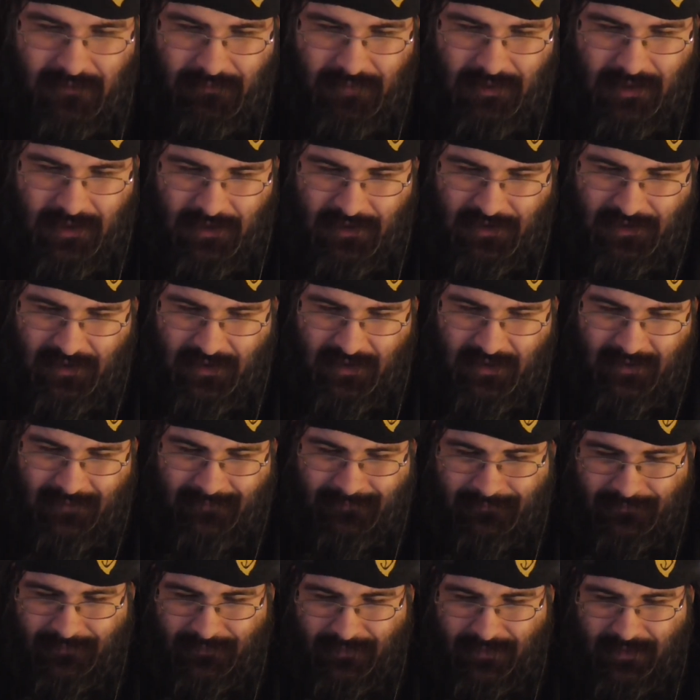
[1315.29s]
But uh,
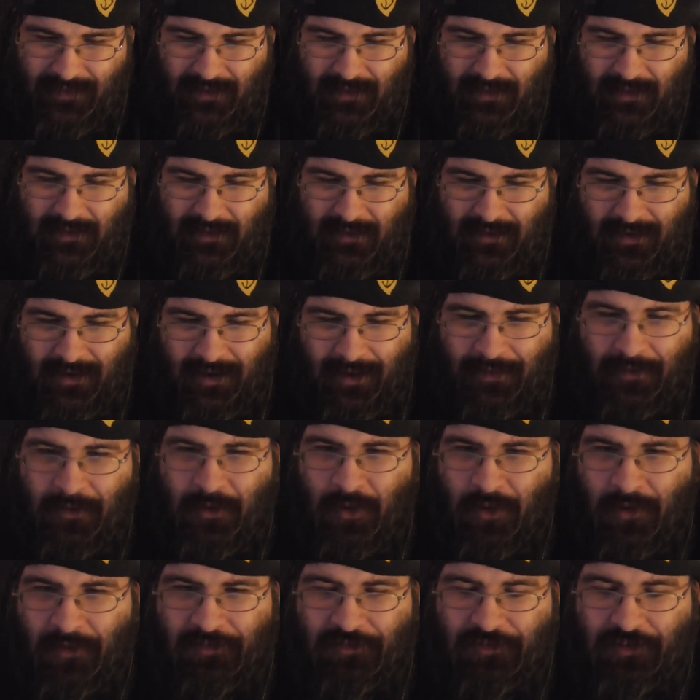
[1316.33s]
on the
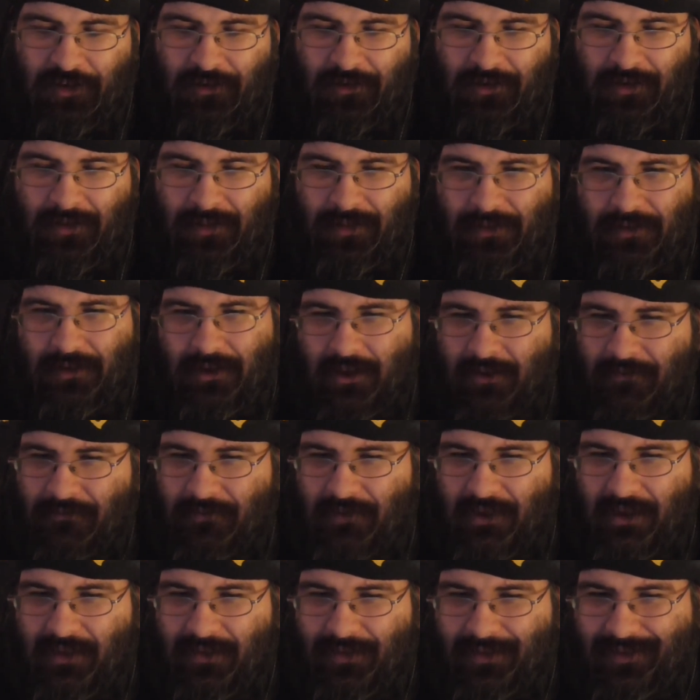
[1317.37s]
whole, still good stuff
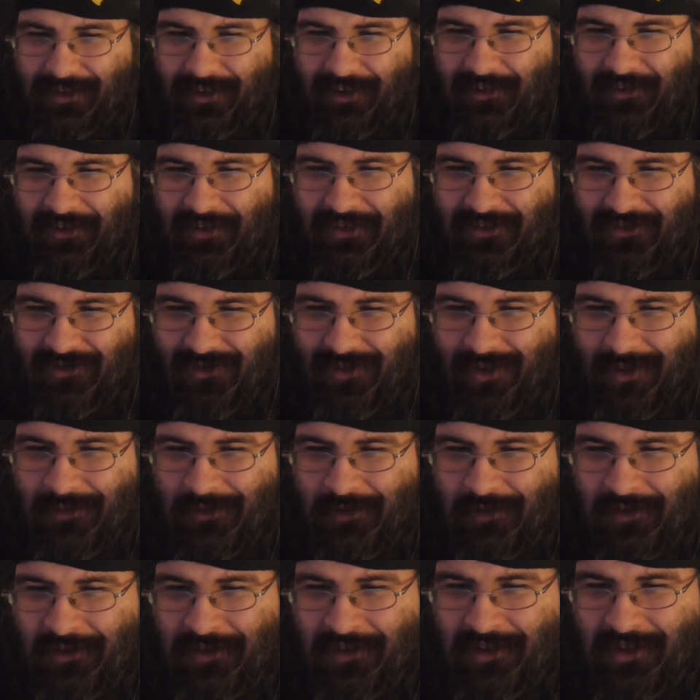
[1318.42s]
and still
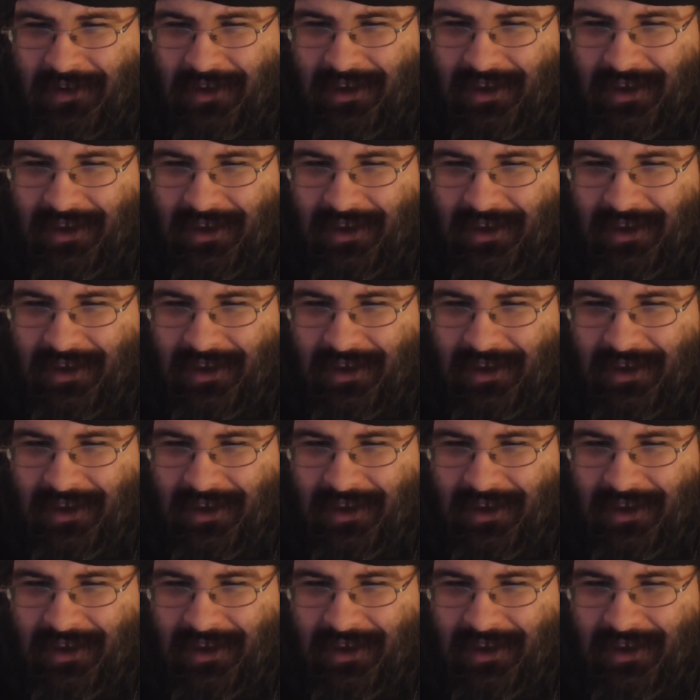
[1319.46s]
enjoyable,